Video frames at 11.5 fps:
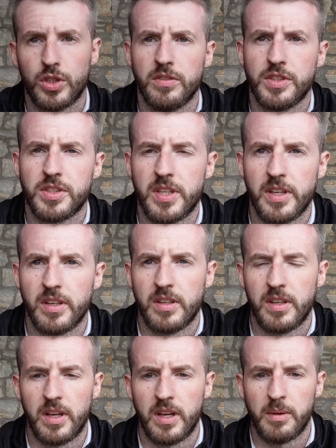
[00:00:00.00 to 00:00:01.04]
So I just hit
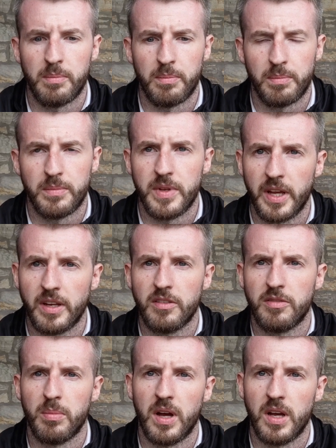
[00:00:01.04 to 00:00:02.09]
9
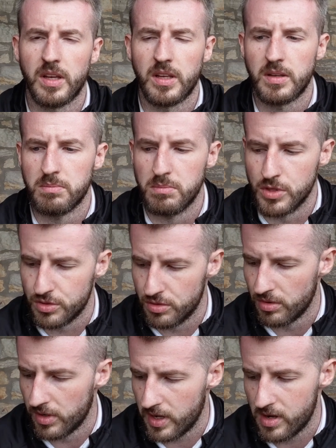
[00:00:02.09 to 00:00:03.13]
of my
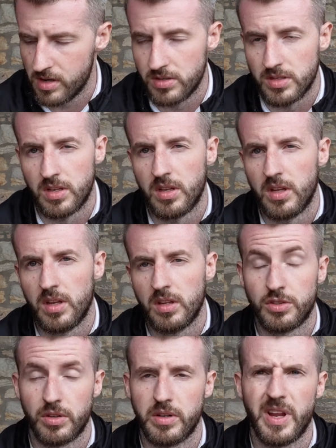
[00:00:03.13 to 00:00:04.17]
Mizuno 9 irons.
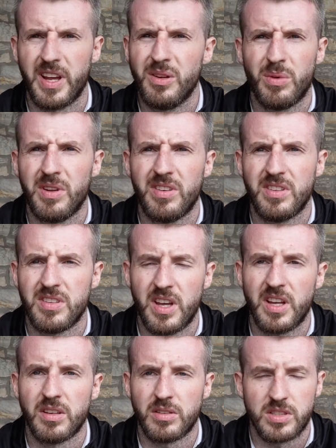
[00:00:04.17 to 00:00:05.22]
Sorry, 9? What is
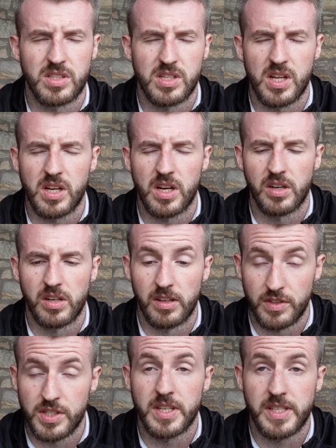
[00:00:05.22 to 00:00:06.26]
9? Because it was 9 iron.
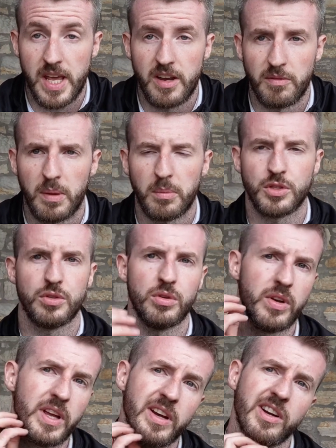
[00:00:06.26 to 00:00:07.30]
I just hit 10 of my
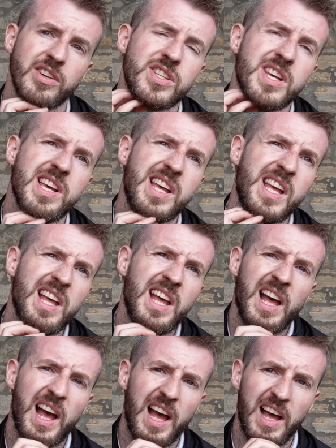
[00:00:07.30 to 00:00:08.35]
Mizuno 9 irons.
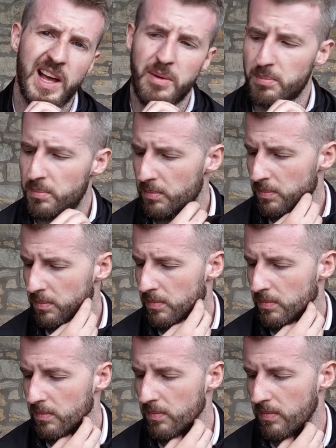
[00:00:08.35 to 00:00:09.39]
And
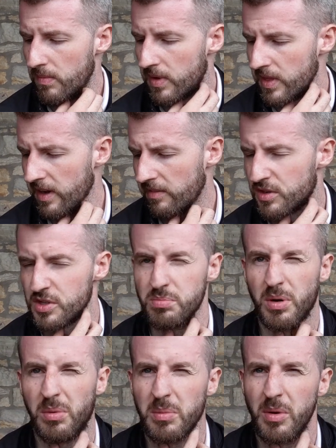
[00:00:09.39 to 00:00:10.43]
the average is
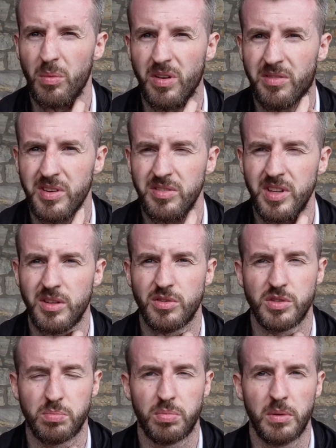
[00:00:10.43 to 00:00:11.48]
probably about 150,
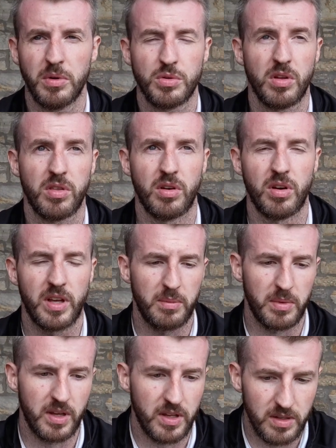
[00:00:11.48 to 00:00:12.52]
which is pretty much what I thought. I
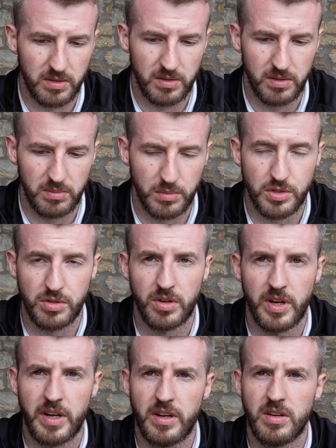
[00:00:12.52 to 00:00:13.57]
hit my Mizuno
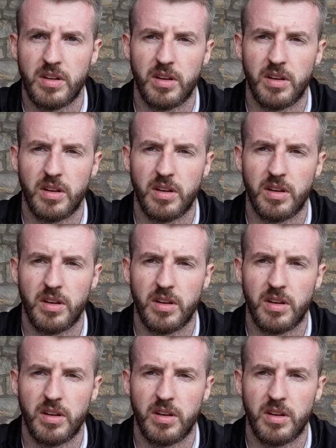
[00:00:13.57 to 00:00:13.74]
9 iron.